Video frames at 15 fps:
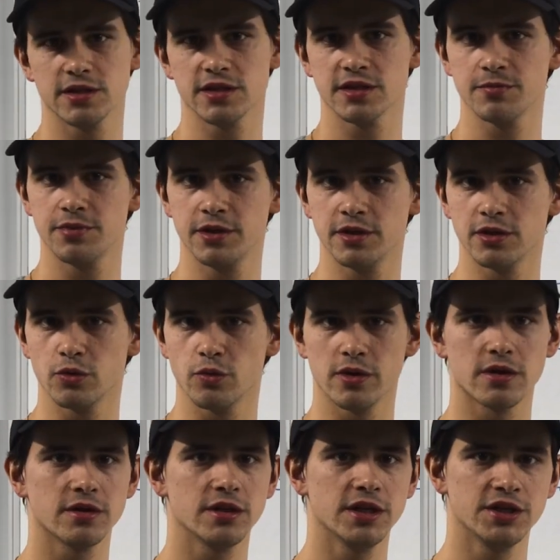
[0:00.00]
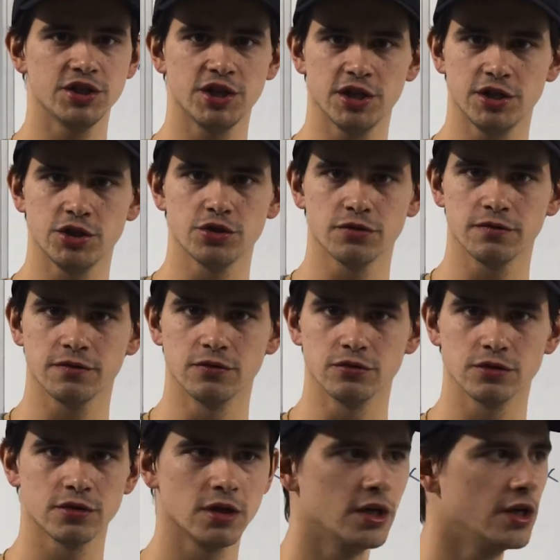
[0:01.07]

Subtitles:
spin with a change of foot.